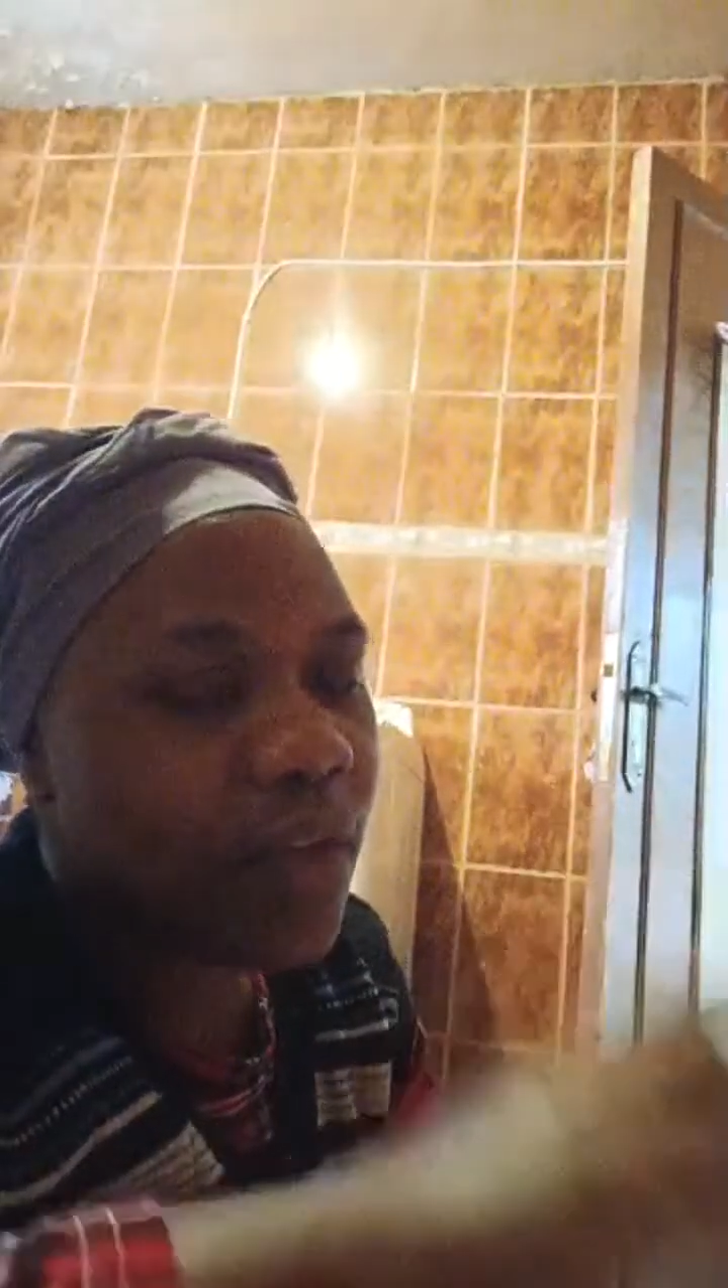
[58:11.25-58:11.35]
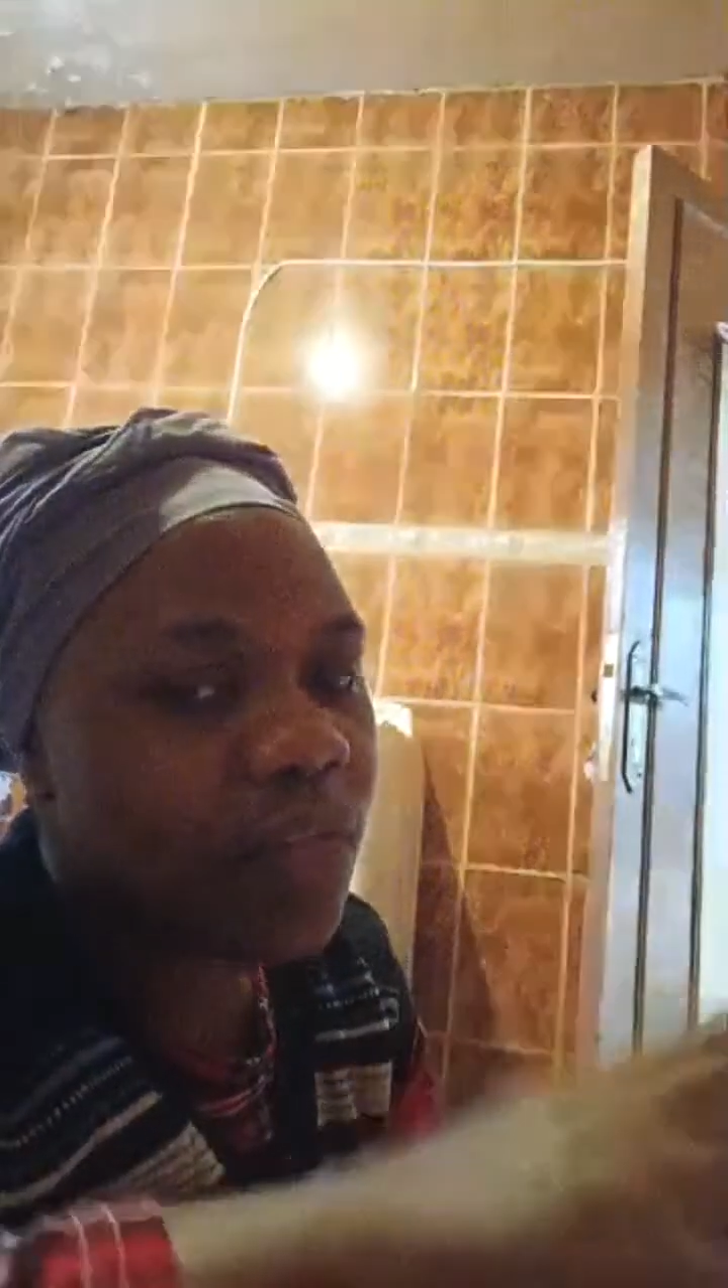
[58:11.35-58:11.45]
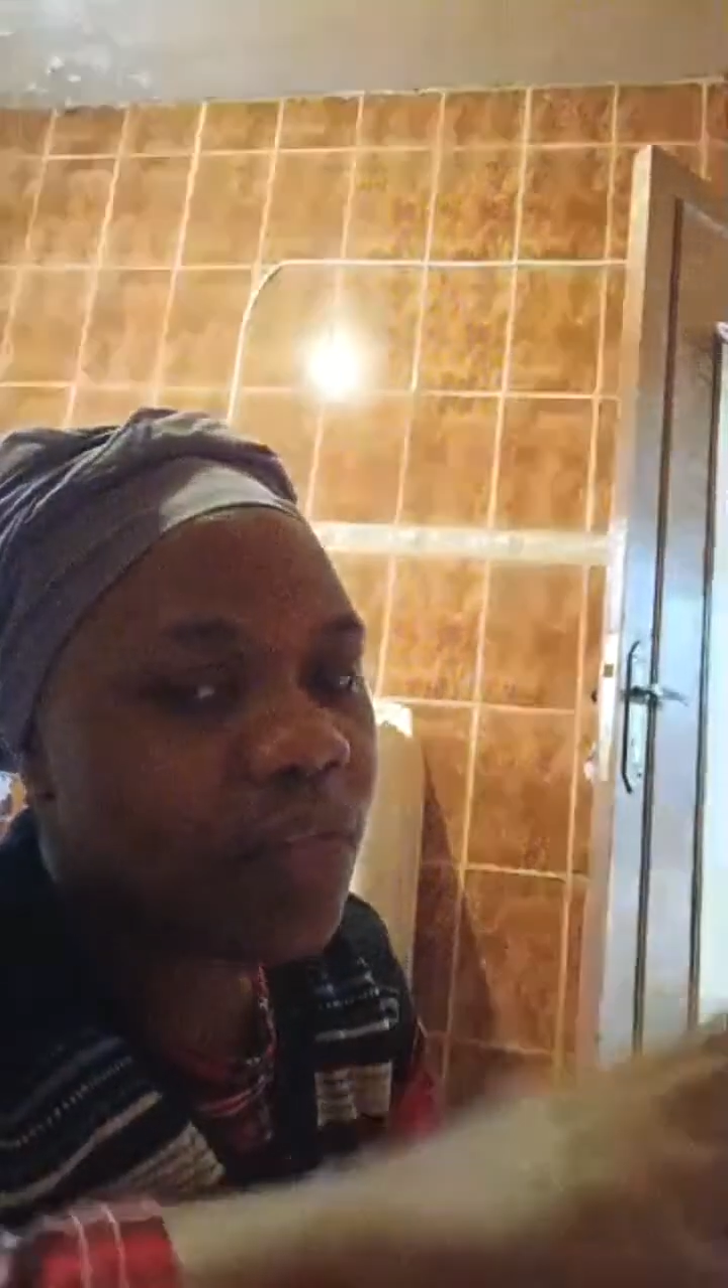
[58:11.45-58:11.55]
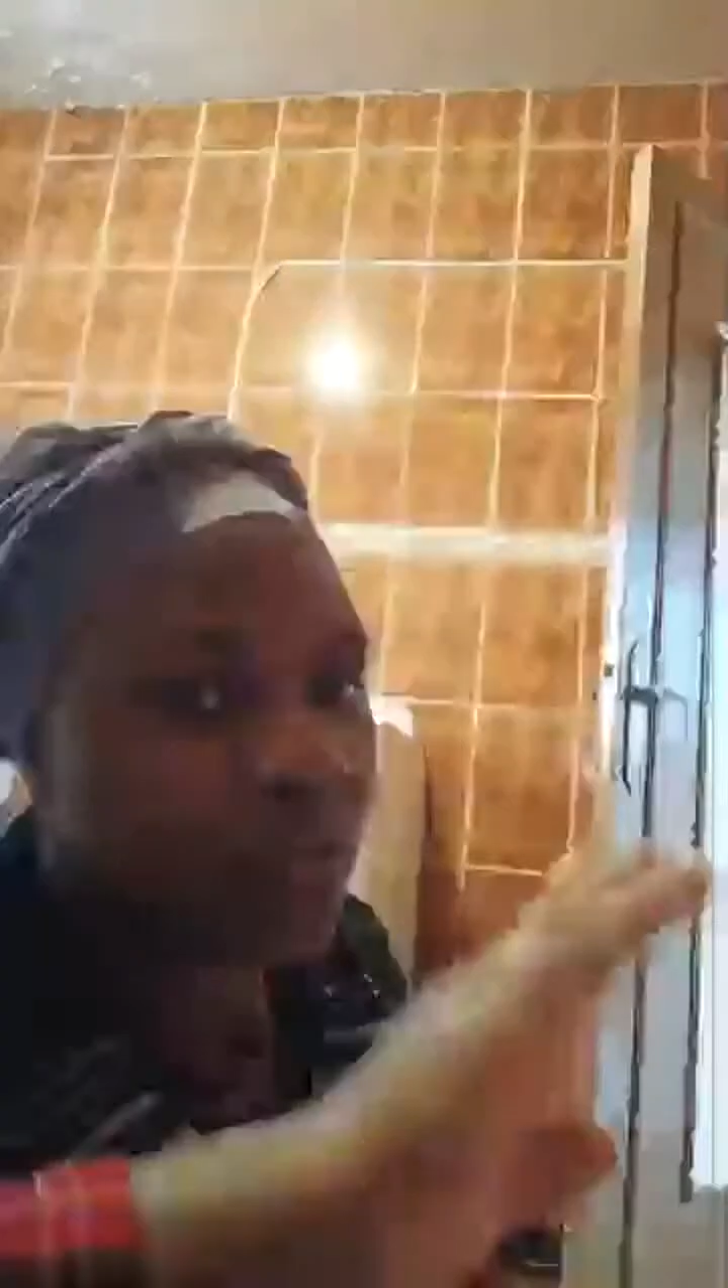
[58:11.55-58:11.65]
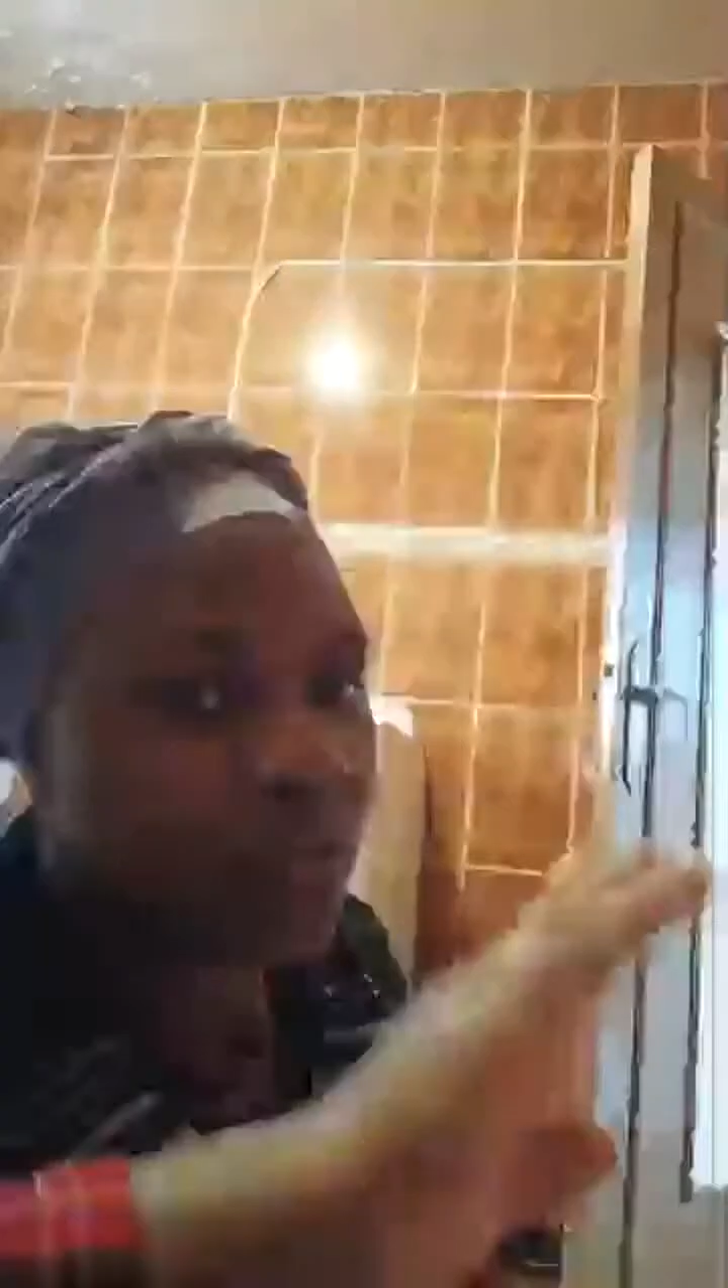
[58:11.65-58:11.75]

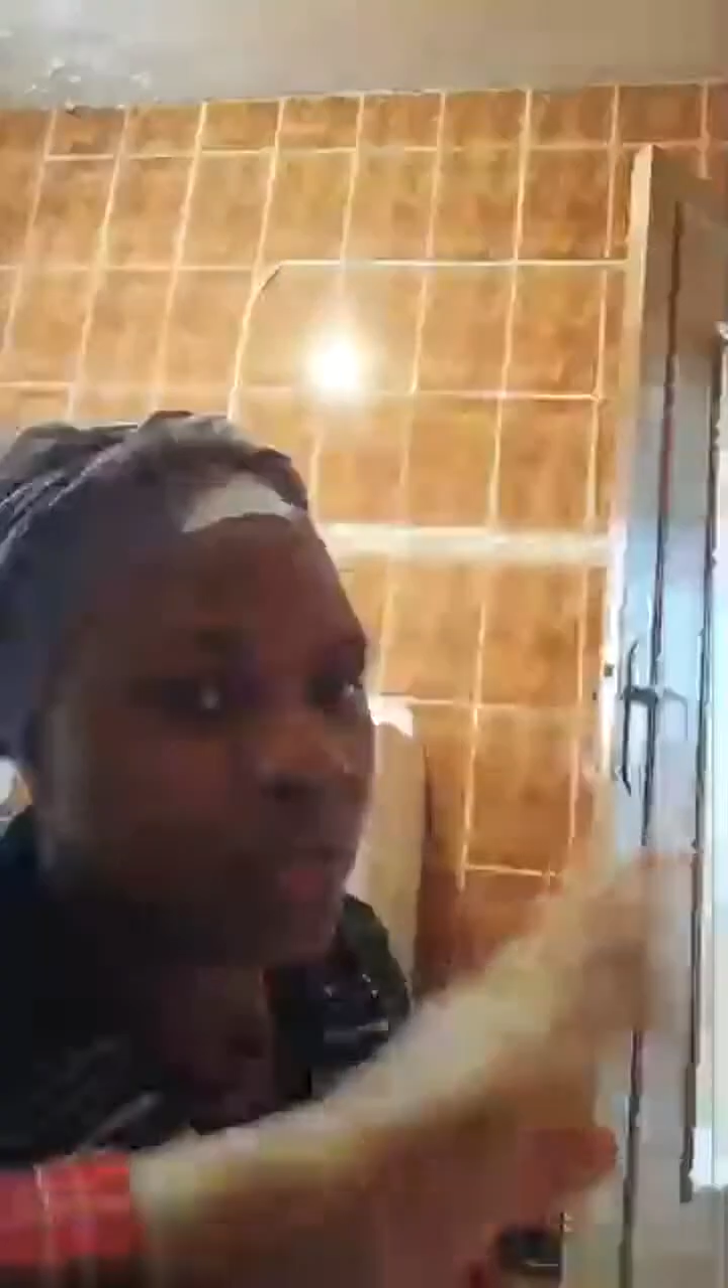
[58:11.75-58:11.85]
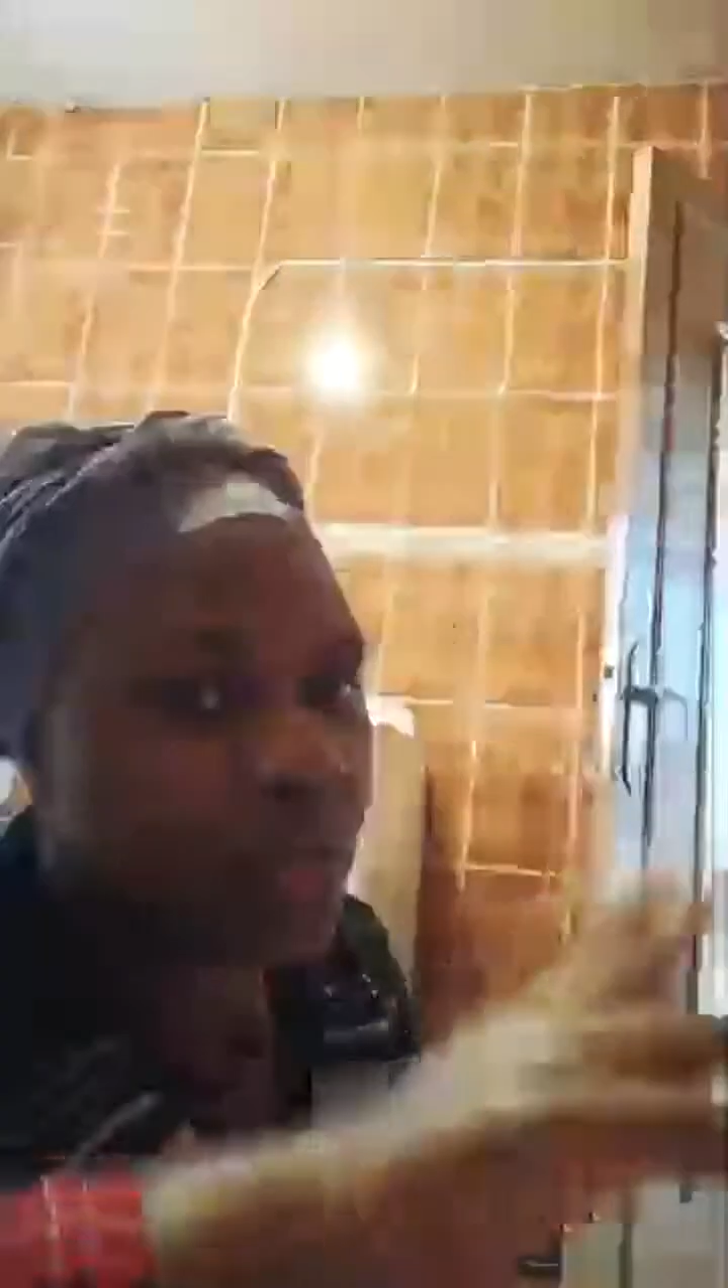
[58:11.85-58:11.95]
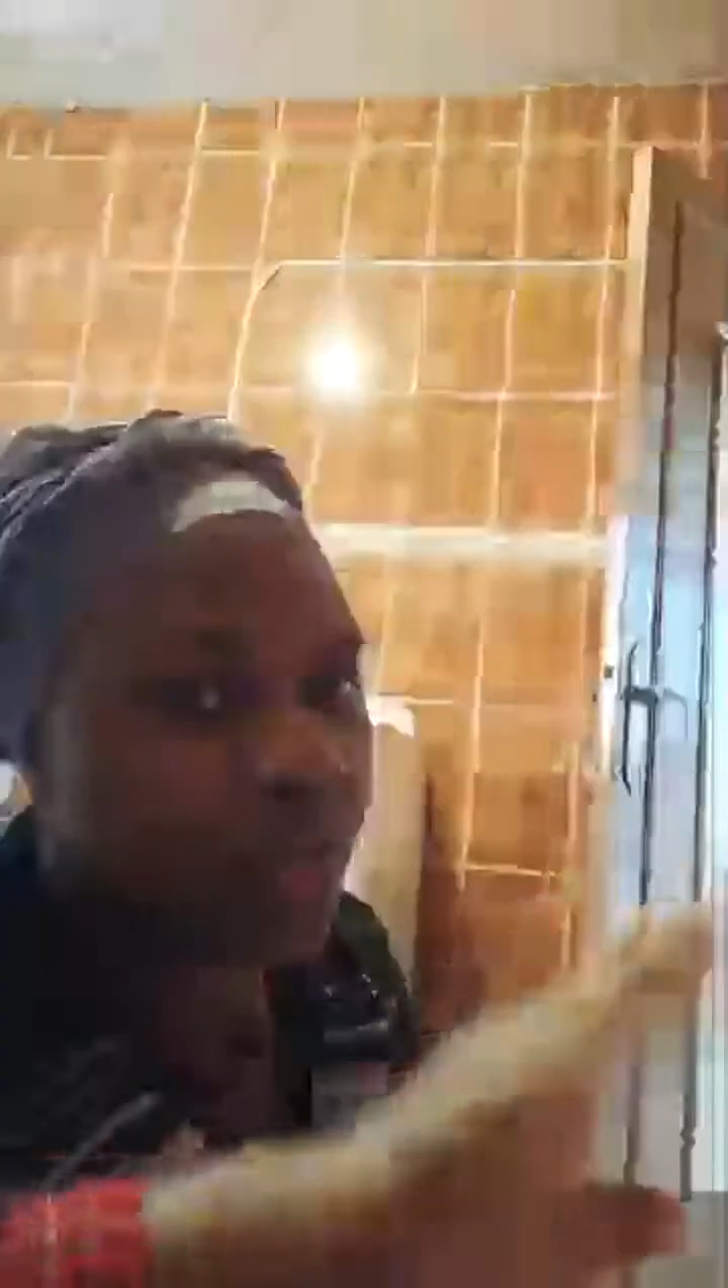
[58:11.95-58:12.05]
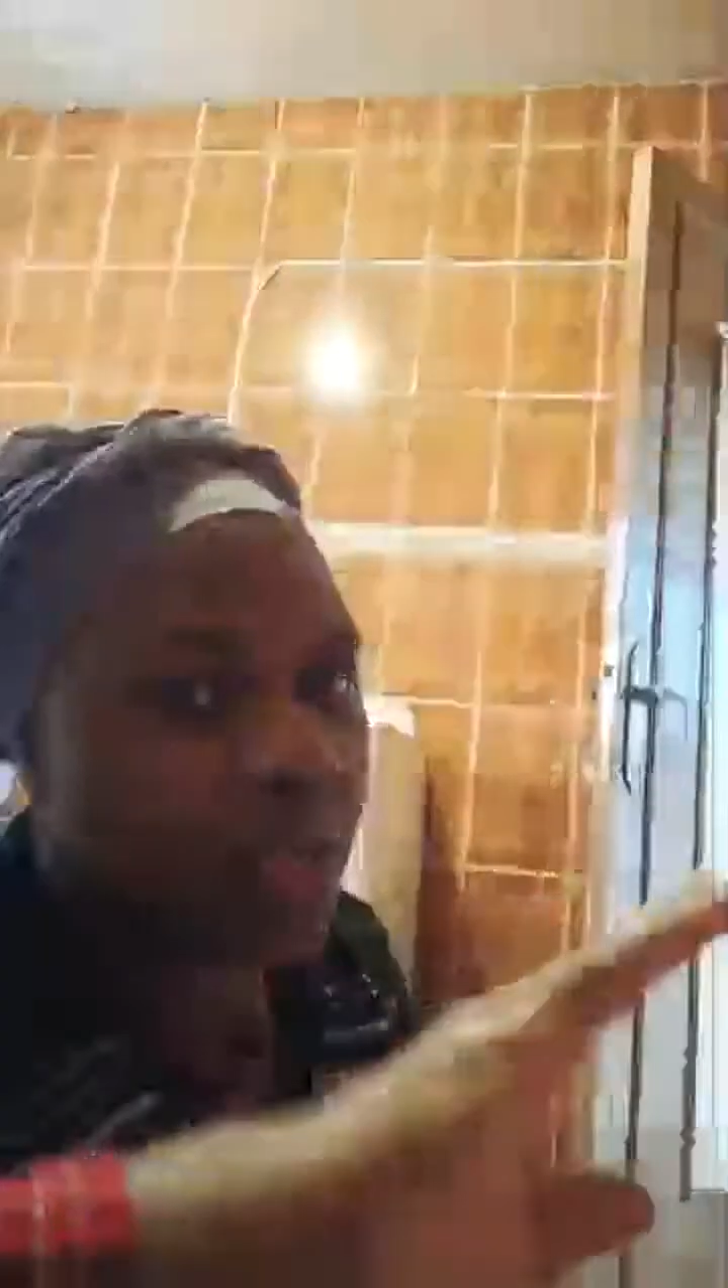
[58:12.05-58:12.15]
6 minutes,